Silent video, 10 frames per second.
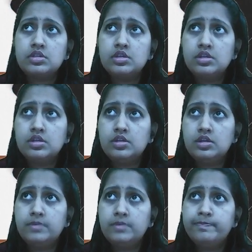uh,
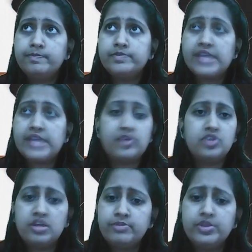
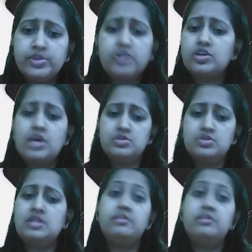psychotherapeutic or counseling